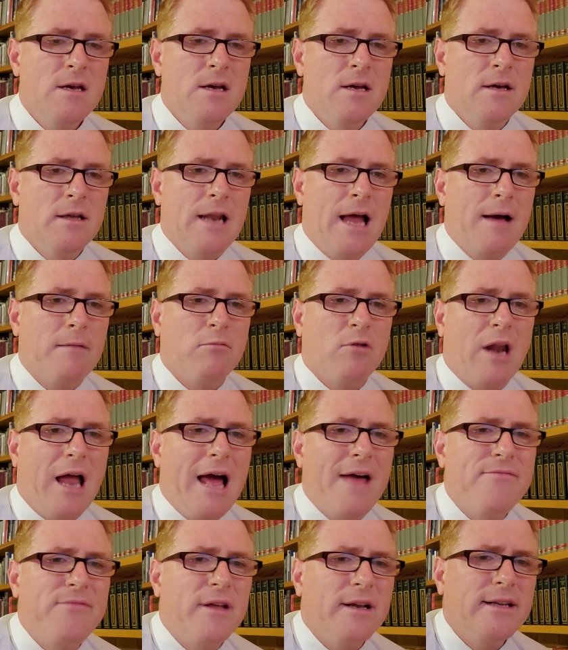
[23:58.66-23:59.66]
And I'm
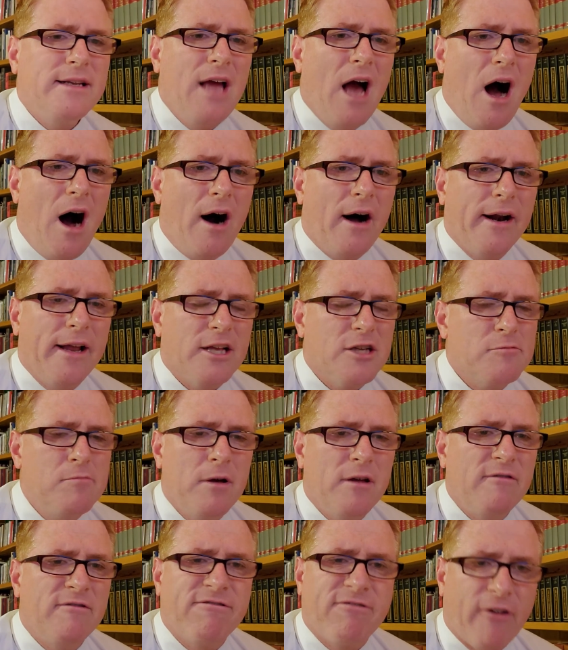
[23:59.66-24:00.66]
glad that God has
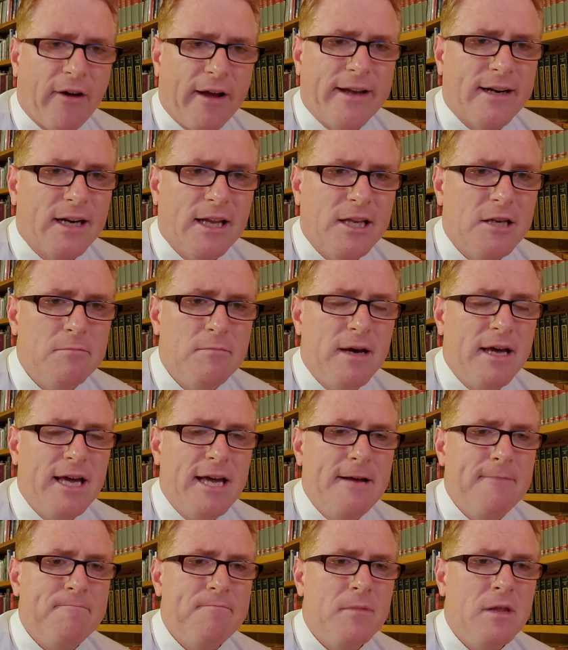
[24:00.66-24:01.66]
been friendly to
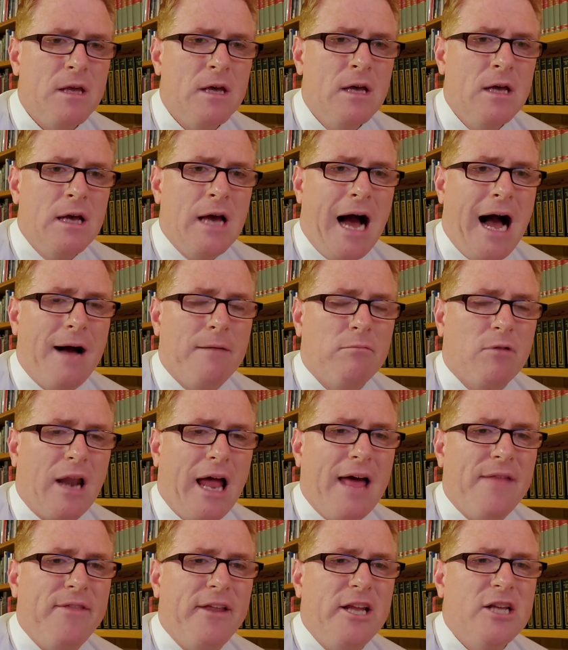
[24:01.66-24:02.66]
me. I'm
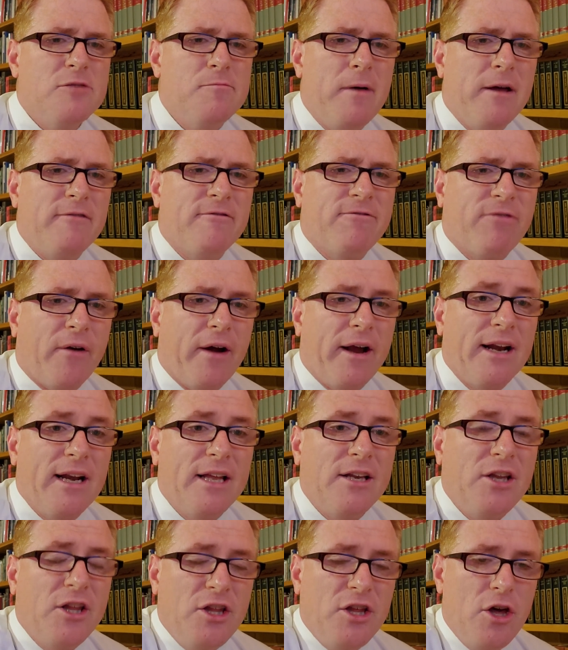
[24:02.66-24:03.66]
glad that He's been
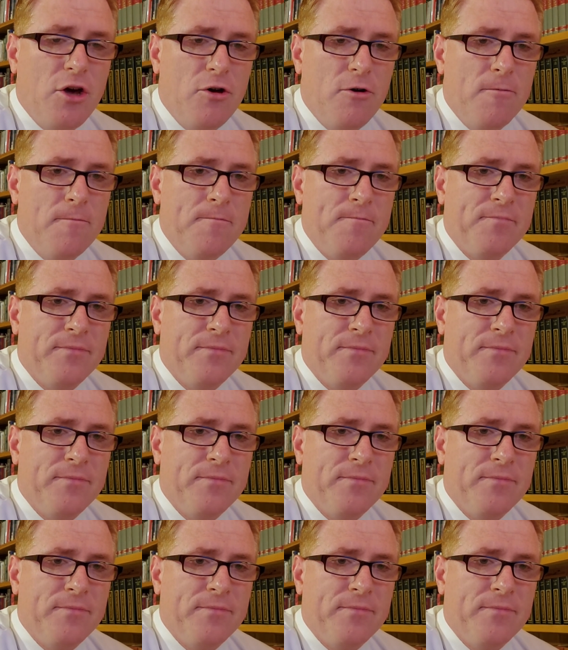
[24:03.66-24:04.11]
friendly to you.